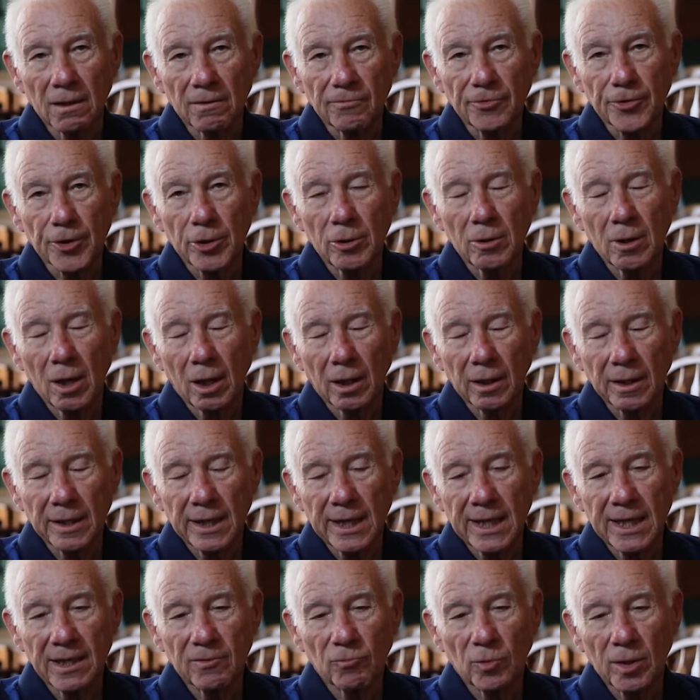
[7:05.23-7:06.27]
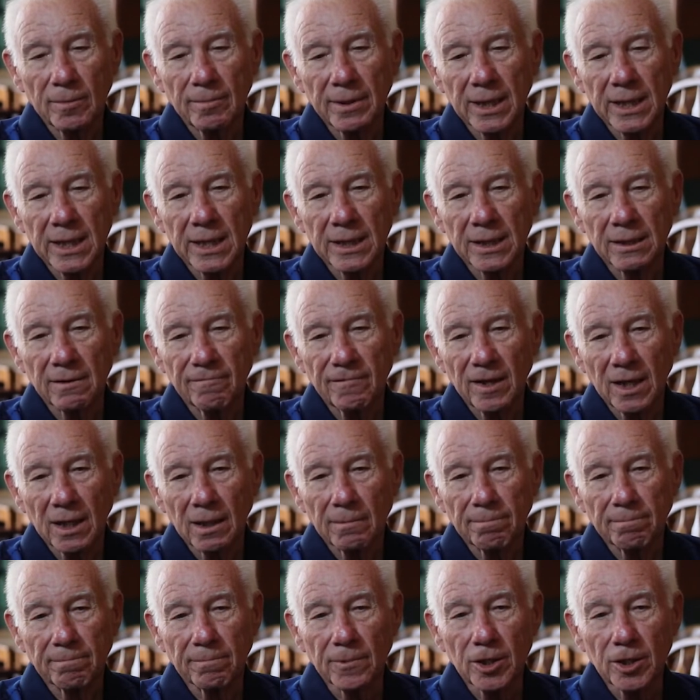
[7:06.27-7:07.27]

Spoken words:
Through all of that, we began to develop